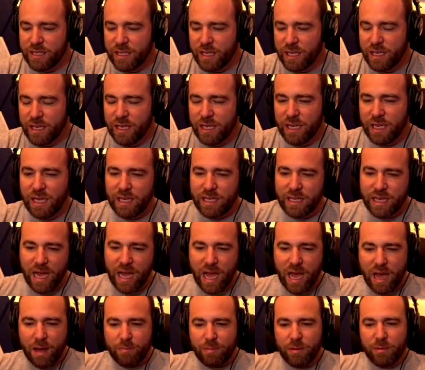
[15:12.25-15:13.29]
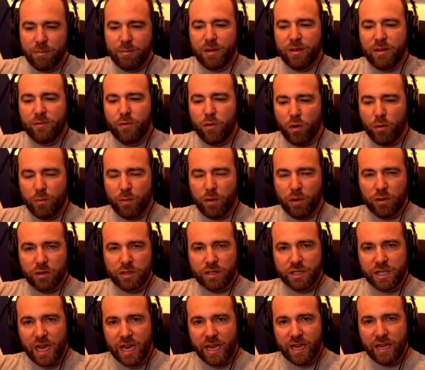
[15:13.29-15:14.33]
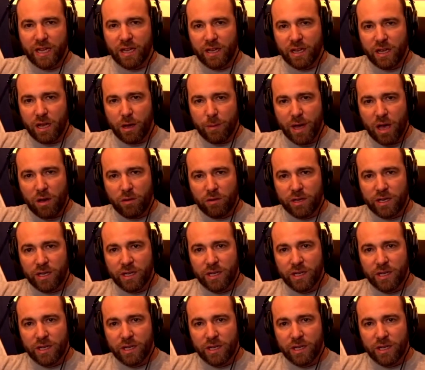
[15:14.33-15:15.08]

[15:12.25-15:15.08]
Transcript: that need to happen before Pulse Chain can come out.